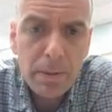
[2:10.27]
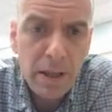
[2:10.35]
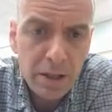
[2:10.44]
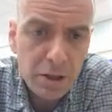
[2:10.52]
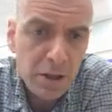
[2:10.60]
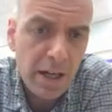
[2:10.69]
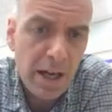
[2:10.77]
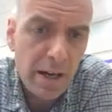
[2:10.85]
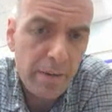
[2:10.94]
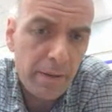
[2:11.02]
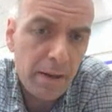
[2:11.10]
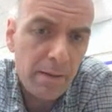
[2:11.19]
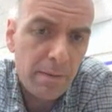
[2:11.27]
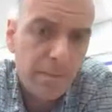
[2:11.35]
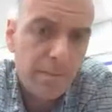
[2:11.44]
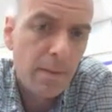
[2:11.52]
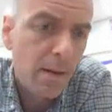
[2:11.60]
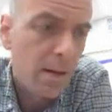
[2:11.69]
production out of
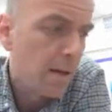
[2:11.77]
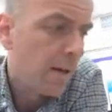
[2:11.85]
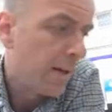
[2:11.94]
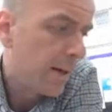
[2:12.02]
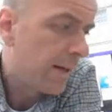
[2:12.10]
it.